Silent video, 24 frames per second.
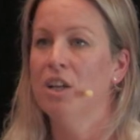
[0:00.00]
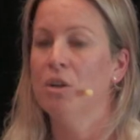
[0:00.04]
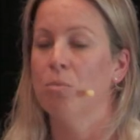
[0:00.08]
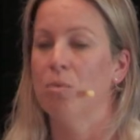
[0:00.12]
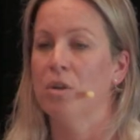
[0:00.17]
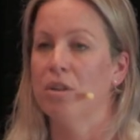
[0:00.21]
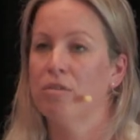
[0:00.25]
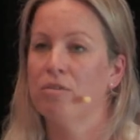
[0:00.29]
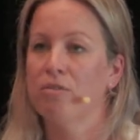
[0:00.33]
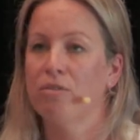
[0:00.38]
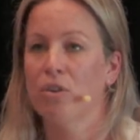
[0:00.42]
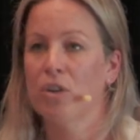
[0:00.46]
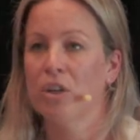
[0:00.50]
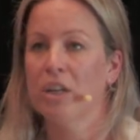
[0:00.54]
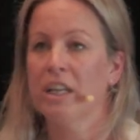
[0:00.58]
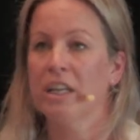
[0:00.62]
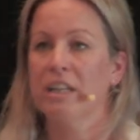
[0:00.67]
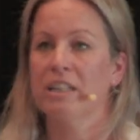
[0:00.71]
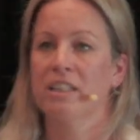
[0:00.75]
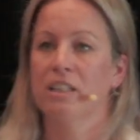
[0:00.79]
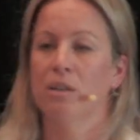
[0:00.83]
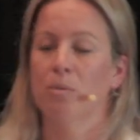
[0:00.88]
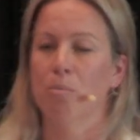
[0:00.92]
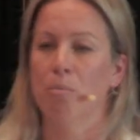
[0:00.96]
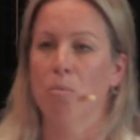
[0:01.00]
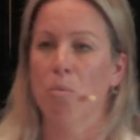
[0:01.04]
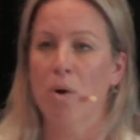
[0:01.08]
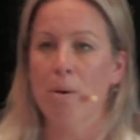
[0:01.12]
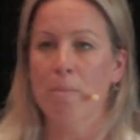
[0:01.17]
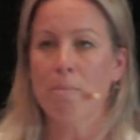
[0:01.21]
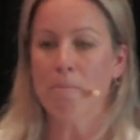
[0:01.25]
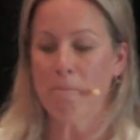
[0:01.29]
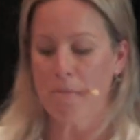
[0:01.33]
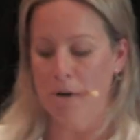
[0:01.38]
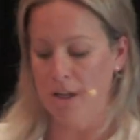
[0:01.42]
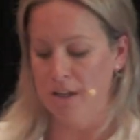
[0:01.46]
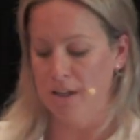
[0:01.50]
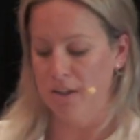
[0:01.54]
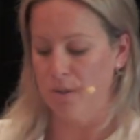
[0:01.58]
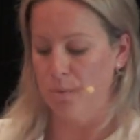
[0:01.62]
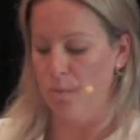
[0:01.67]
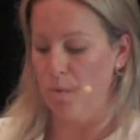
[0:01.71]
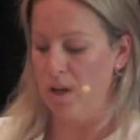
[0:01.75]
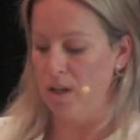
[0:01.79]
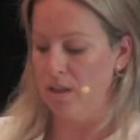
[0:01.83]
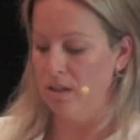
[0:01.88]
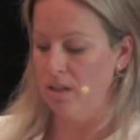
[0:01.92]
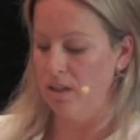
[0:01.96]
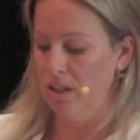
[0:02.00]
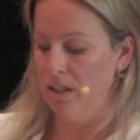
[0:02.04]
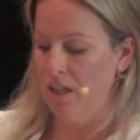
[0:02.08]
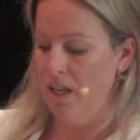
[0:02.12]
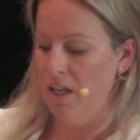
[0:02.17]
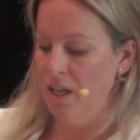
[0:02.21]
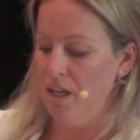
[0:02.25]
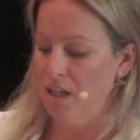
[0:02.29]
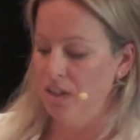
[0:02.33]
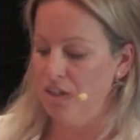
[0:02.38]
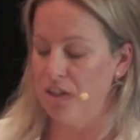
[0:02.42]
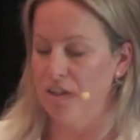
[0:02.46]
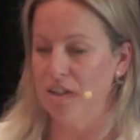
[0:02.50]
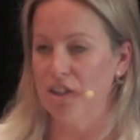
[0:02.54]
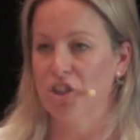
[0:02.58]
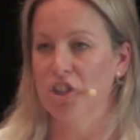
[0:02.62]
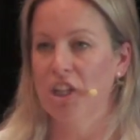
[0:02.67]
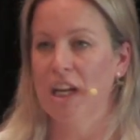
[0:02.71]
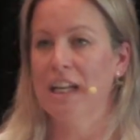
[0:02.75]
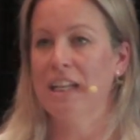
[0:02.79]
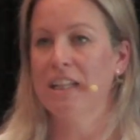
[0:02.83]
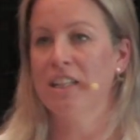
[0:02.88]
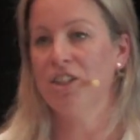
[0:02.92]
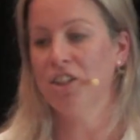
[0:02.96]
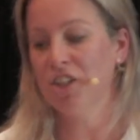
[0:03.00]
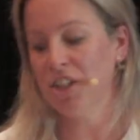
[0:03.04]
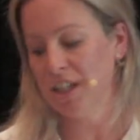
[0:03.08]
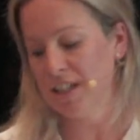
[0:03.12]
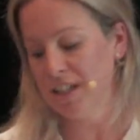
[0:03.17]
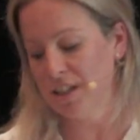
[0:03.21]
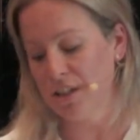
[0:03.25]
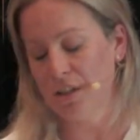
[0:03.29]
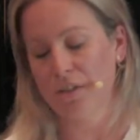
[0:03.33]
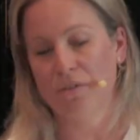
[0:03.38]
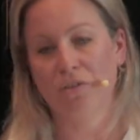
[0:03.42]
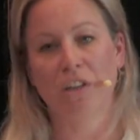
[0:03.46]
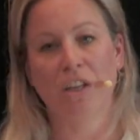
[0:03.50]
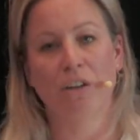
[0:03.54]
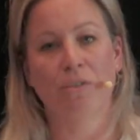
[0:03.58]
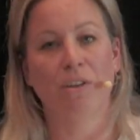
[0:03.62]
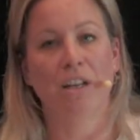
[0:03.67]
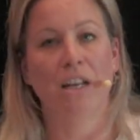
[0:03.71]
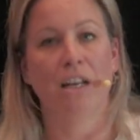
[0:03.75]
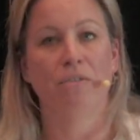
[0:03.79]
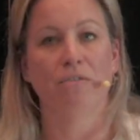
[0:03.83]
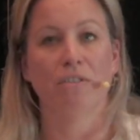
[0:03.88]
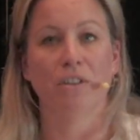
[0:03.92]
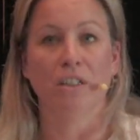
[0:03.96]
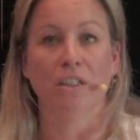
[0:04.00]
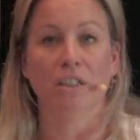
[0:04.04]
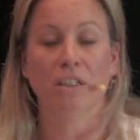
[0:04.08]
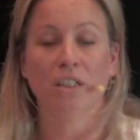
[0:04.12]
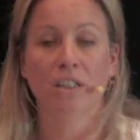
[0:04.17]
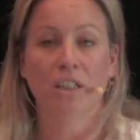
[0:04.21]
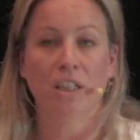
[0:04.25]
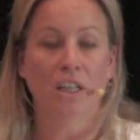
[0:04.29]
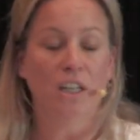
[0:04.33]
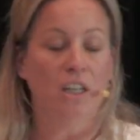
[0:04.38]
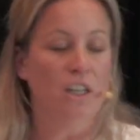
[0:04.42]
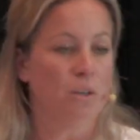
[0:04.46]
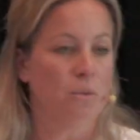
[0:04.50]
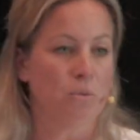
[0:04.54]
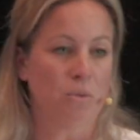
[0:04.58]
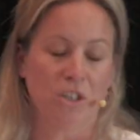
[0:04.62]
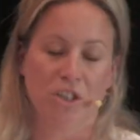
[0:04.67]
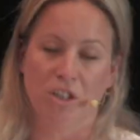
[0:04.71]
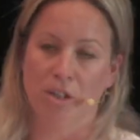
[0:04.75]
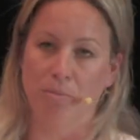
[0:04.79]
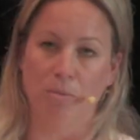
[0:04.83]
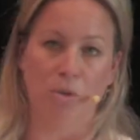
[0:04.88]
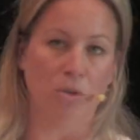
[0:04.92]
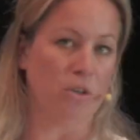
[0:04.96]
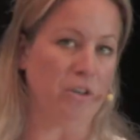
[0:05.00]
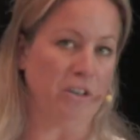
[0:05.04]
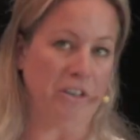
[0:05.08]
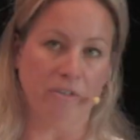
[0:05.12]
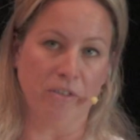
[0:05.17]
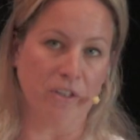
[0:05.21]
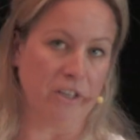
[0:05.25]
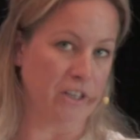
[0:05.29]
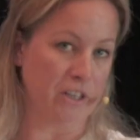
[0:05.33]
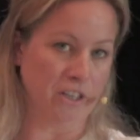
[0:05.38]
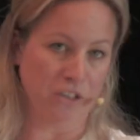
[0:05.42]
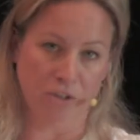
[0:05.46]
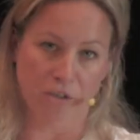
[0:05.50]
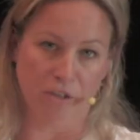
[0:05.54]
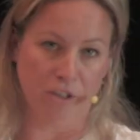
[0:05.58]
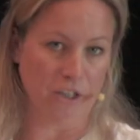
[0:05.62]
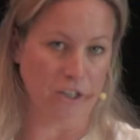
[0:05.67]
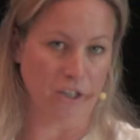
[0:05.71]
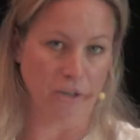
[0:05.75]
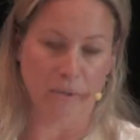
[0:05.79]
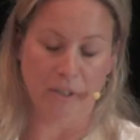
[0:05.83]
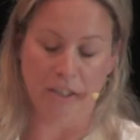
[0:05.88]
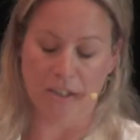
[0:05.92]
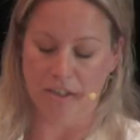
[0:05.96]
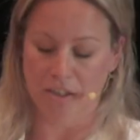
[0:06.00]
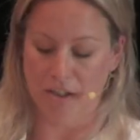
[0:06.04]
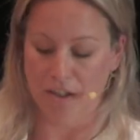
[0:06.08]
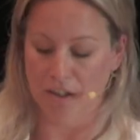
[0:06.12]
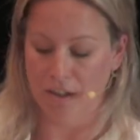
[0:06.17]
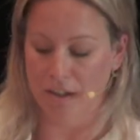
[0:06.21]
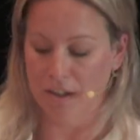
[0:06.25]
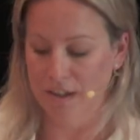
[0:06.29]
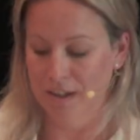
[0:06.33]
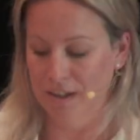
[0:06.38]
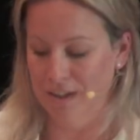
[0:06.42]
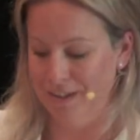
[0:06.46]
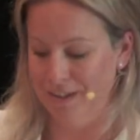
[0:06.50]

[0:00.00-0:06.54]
with phonics and 1+1 to the challenges of year 11, which I'm not even going to try and go into.